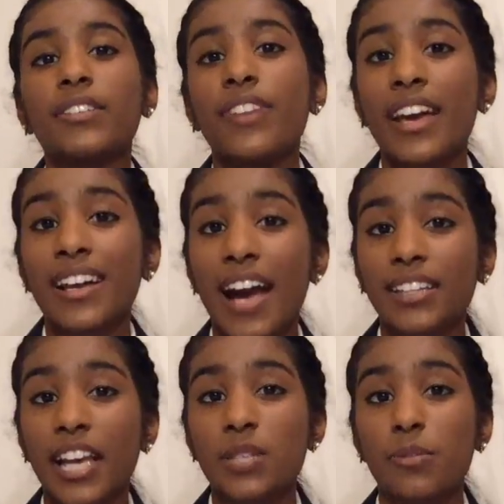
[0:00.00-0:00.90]
event
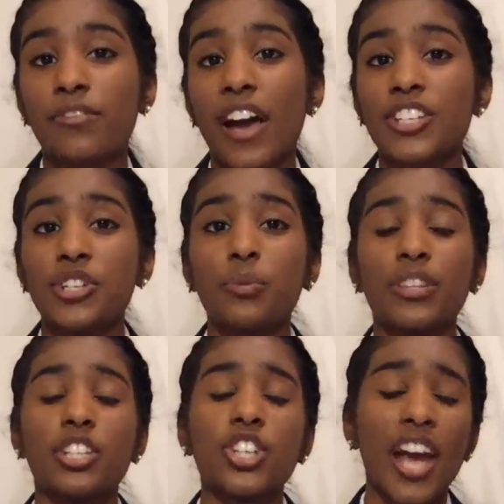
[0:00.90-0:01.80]
guidelines provide you
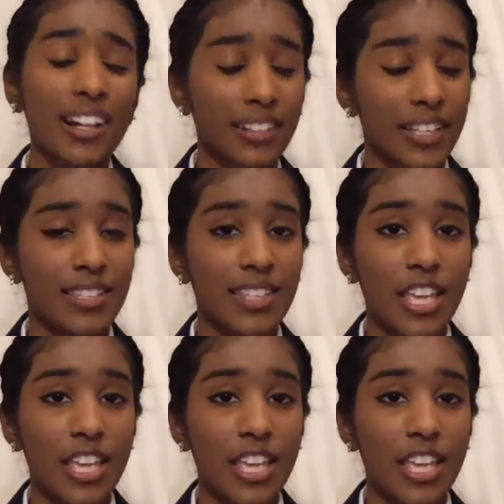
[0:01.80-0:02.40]
with a checklist